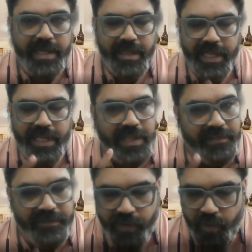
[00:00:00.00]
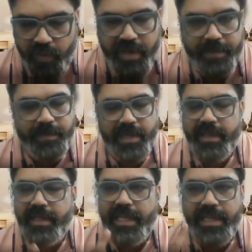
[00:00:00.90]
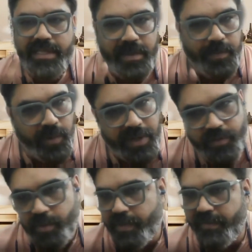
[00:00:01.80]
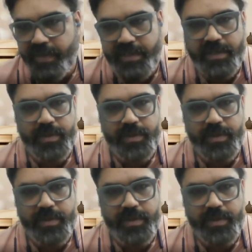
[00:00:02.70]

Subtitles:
then the follow-up, then the supportive supervision.